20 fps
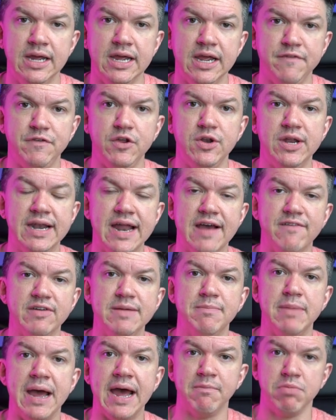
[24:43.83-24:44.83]
if you didn't have
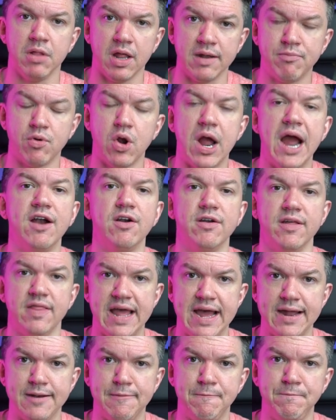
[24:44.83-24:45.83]
any bad blood prior to
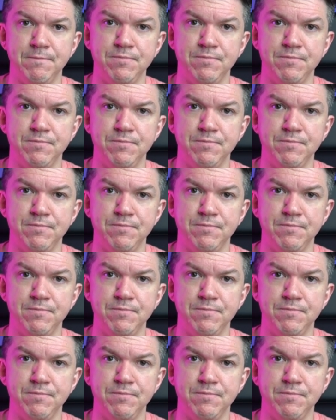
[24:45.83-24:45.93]
that.